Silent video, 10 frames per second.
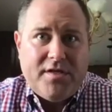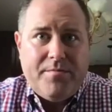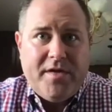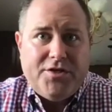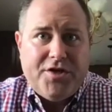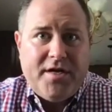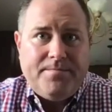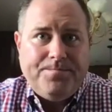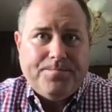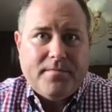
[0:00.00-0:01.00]

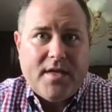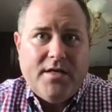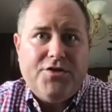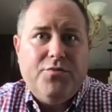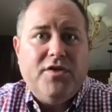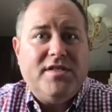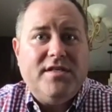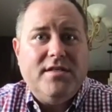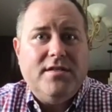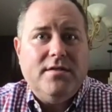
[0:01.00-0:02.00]
dementia, and
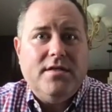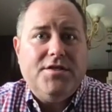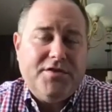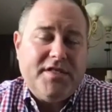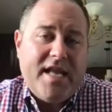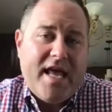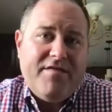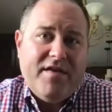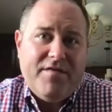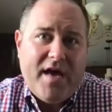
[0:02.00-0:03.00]
she's a
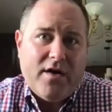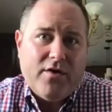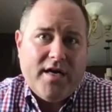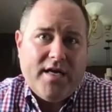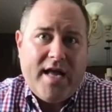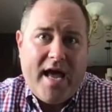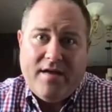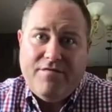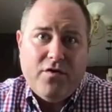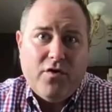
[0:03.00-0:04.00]
Navy veteran and
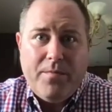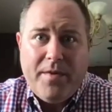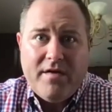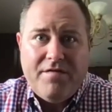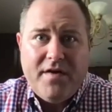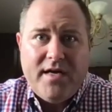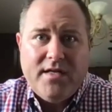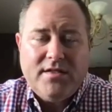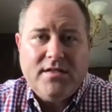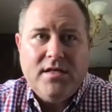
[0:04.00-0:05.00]
had full
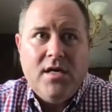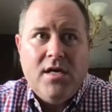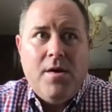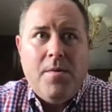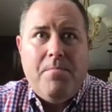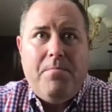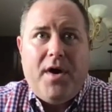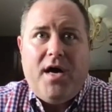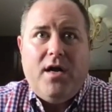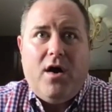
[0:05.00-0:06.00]
benefits,
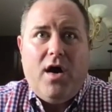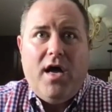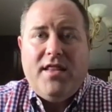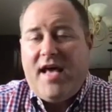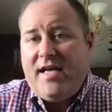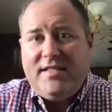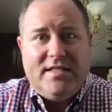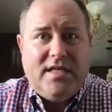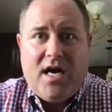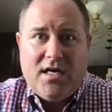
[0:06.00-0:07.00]
but that did
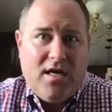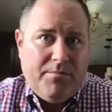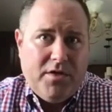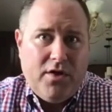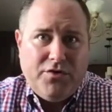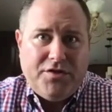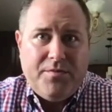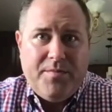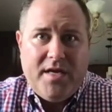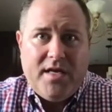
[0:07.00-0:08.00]
not come close to
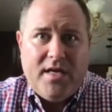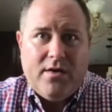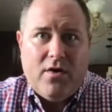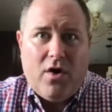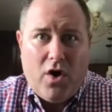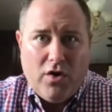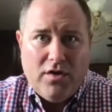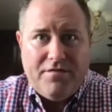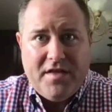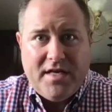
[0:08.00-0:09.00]
meeting all
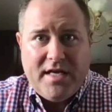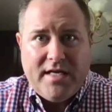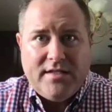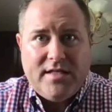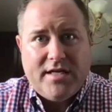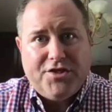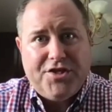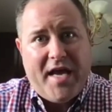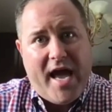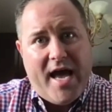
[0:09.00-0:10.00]
of the needs that
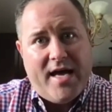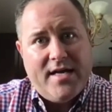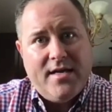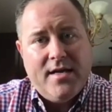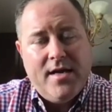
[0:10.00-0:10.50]
she had.